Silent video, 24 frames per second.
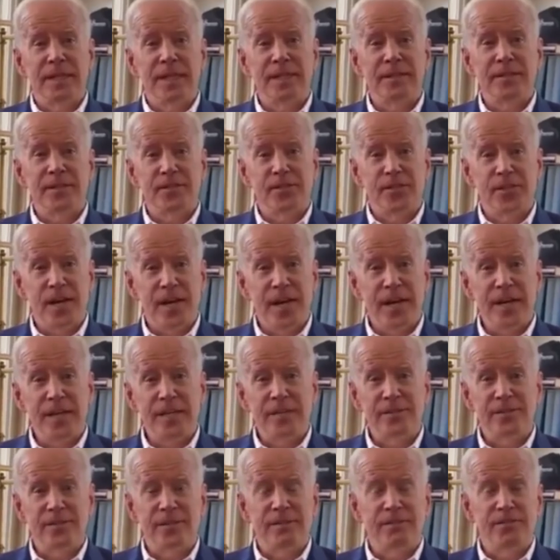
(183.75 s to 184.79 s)
begun to
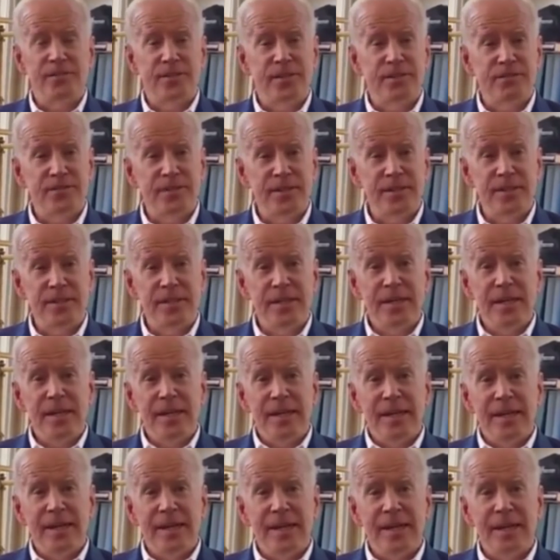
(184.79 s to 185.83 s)
change, they've shifted,
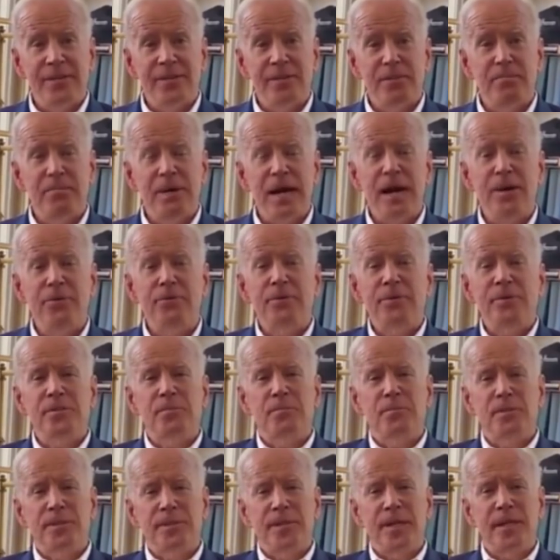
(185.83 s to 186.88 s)
and the boundaries
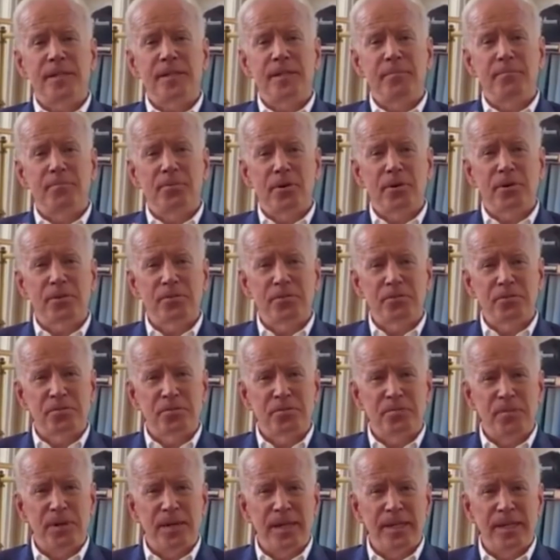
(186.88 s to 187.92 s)
of protecting personal
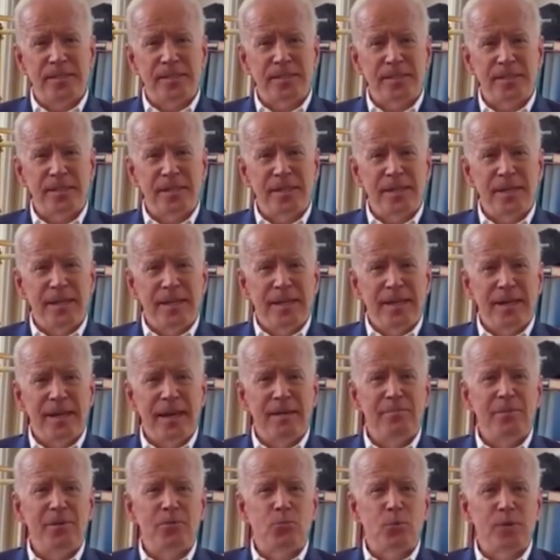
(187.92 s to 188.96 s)
space
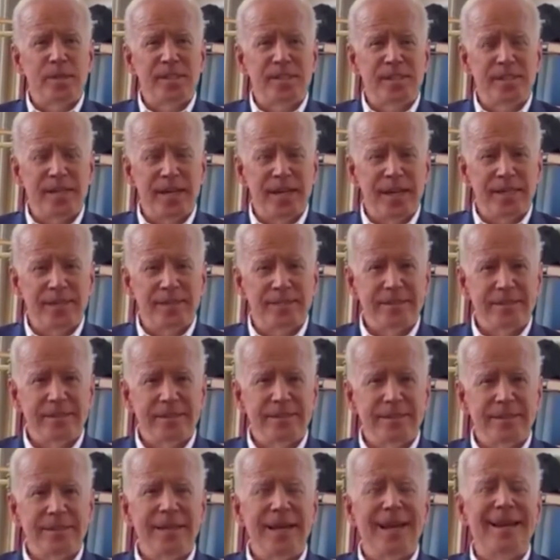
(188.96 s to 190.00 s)
have been reset.
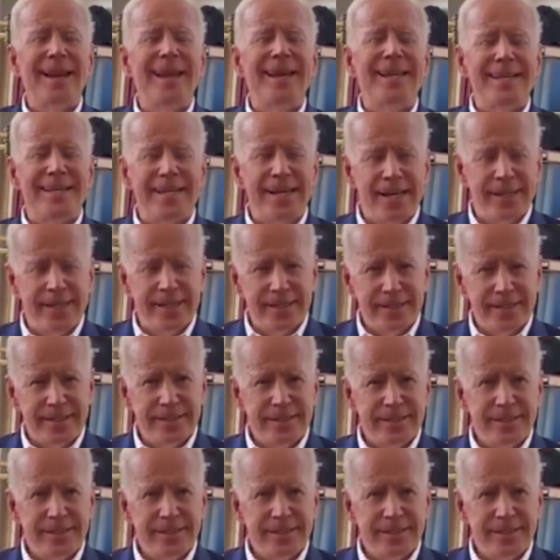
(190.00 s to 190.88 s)
And I get it.